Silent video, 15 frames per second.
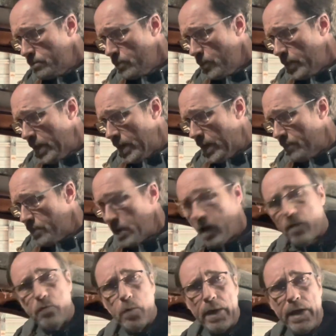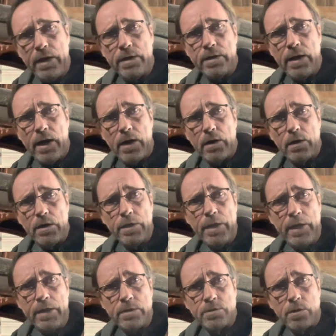We left off, we heated that hood
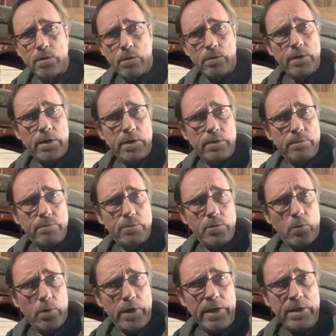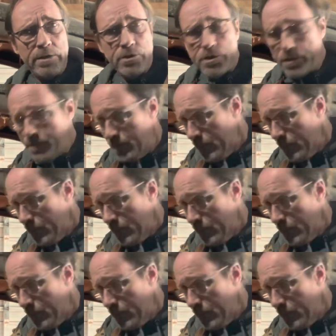hinge, or the door hinge.